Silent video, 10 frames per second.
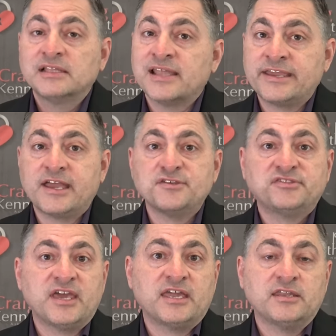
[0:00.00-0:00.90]
Like I
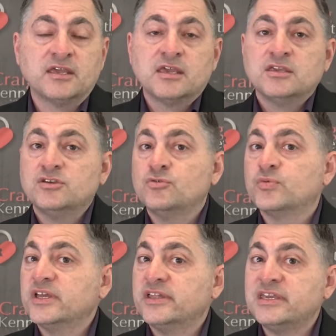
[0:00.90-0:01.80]
said, you
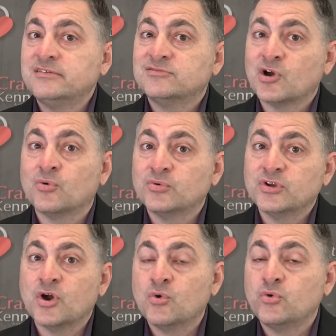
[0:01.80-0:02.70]
really don't
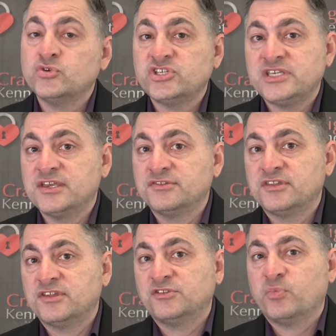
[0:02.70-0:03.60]
know who she is
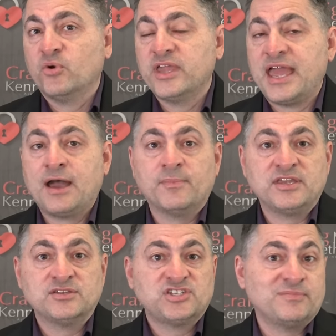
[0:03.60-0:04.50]
at this point, how
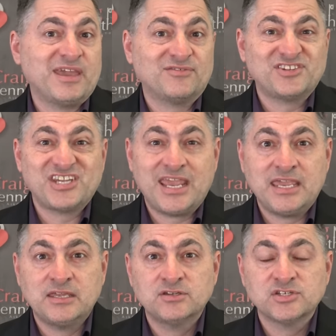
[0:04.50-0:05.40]
may, she may have
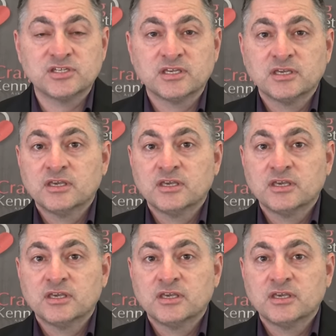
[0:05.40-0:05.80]
changed,